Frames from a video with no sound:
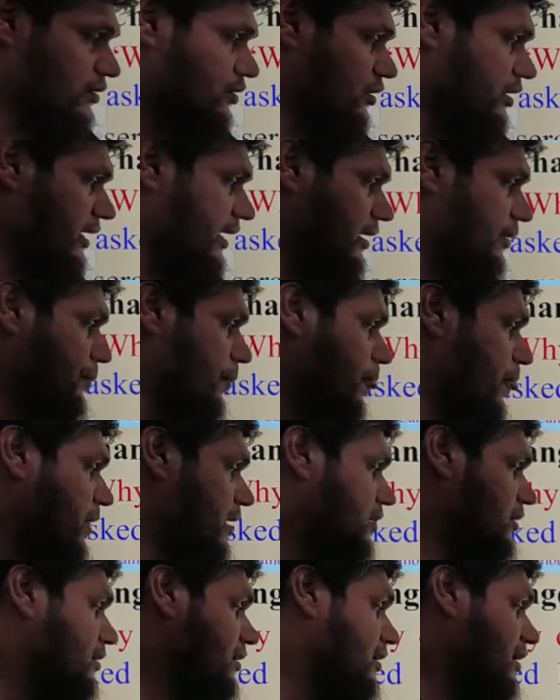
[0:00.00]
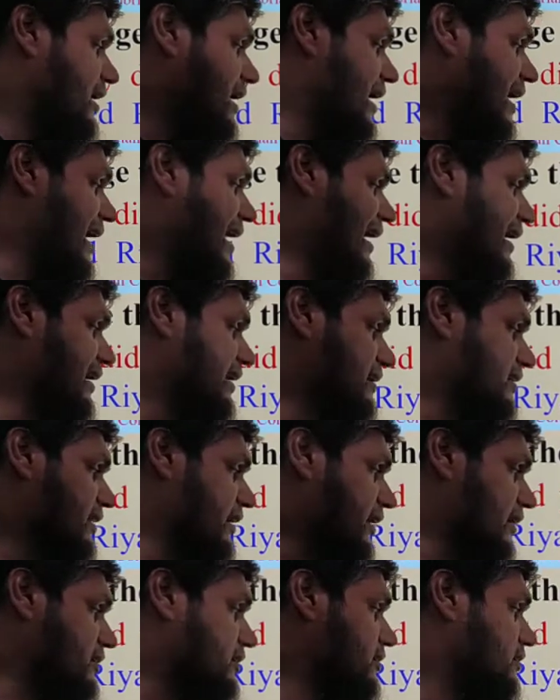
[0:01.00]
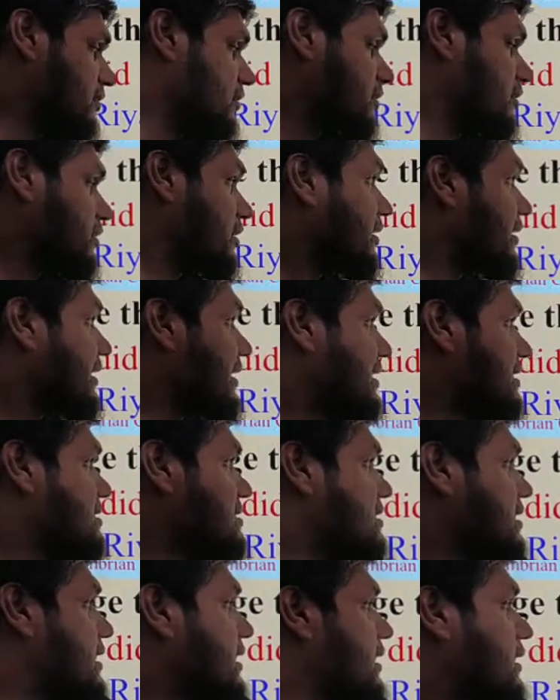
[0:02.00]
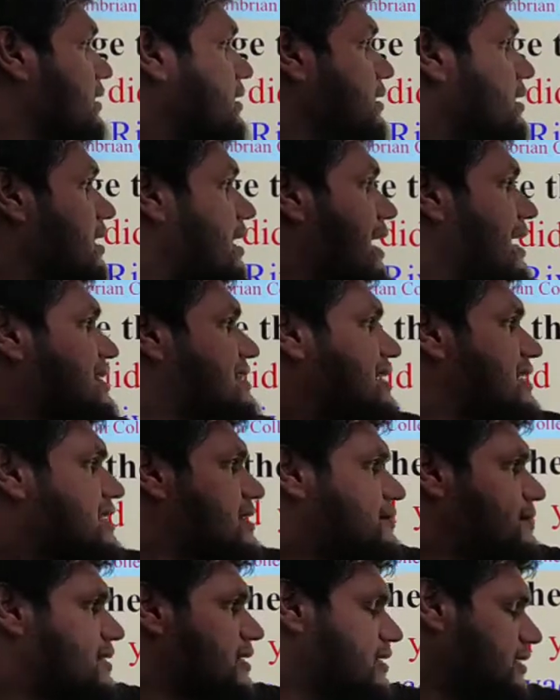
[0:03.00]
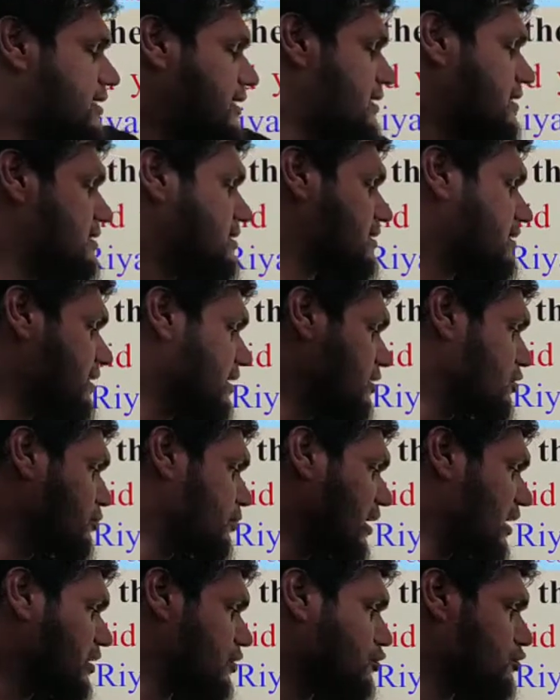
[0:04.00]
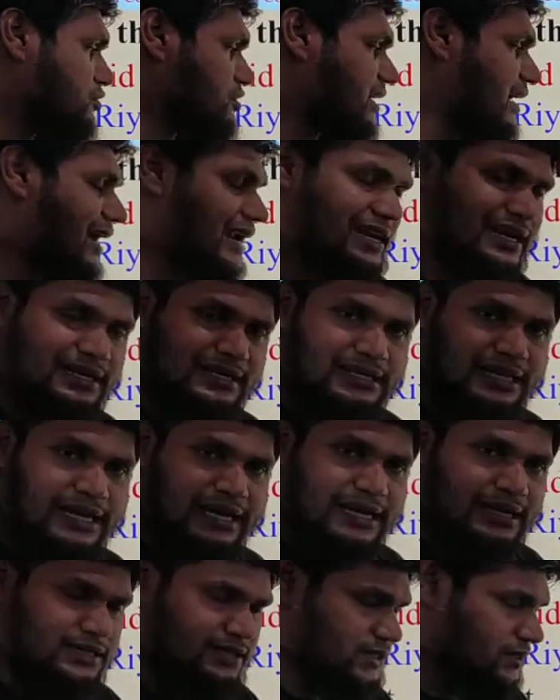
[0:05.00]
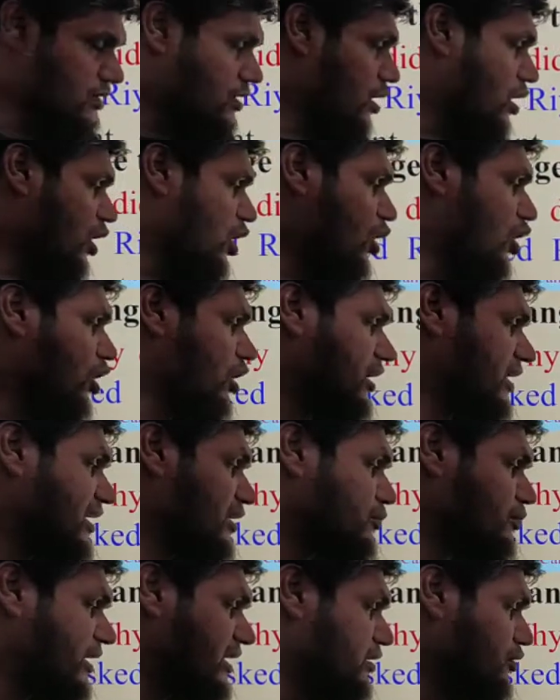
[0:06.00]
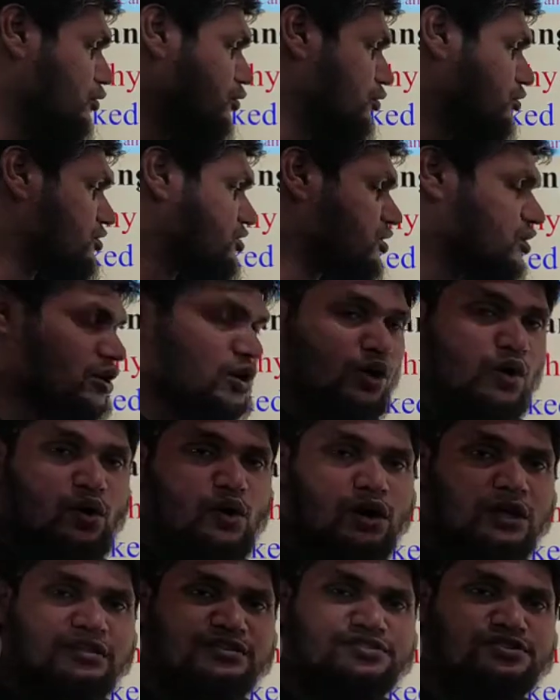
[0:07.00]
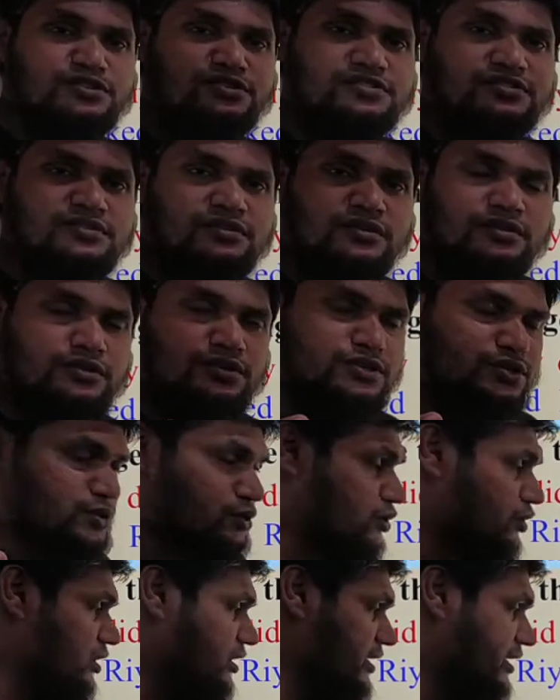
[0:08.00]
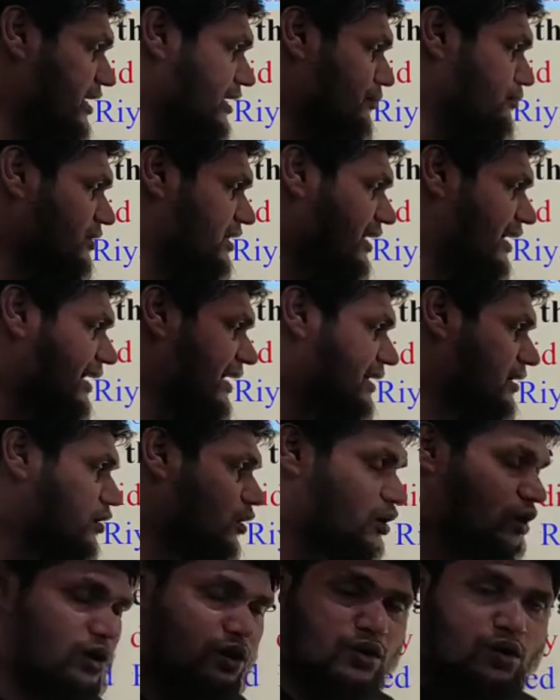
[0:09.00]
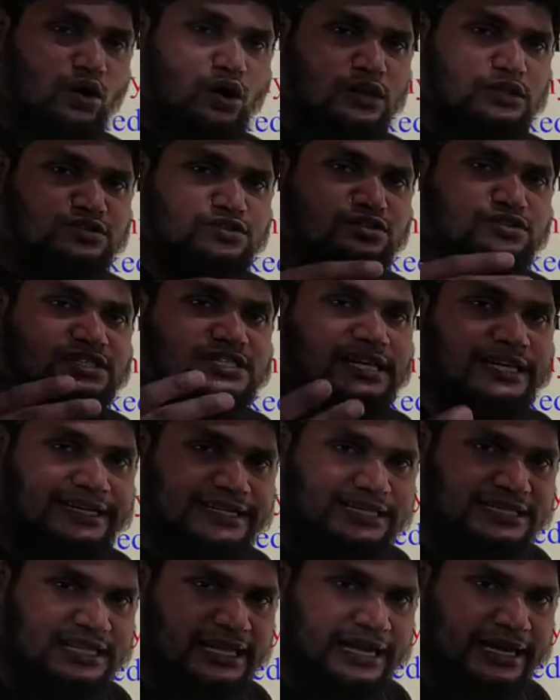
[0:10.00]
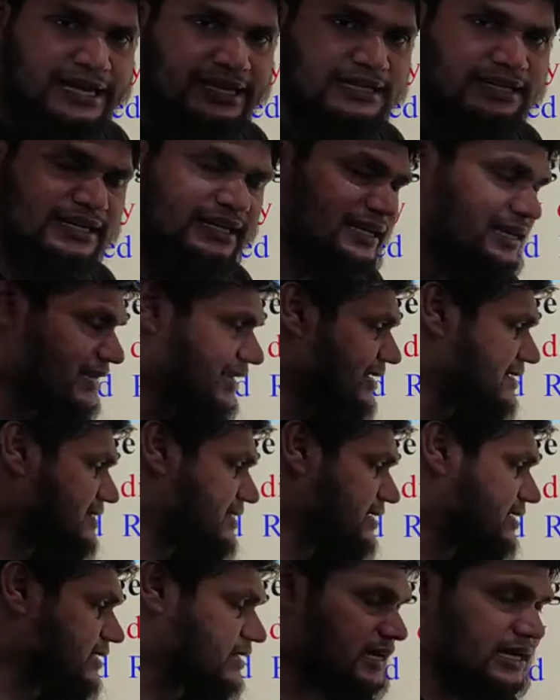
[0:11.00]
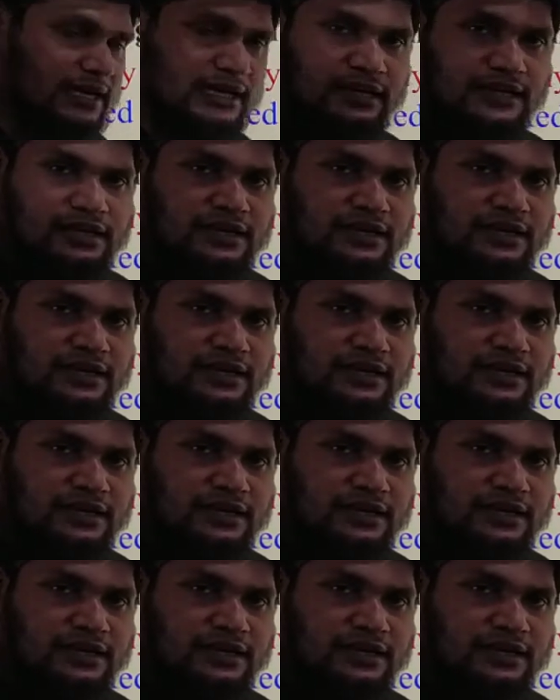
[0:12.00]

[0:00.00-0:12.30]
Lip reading: Okay, added that. It's a assertive sentence. You may use added that, or you may use also told him that, or also said that, etc.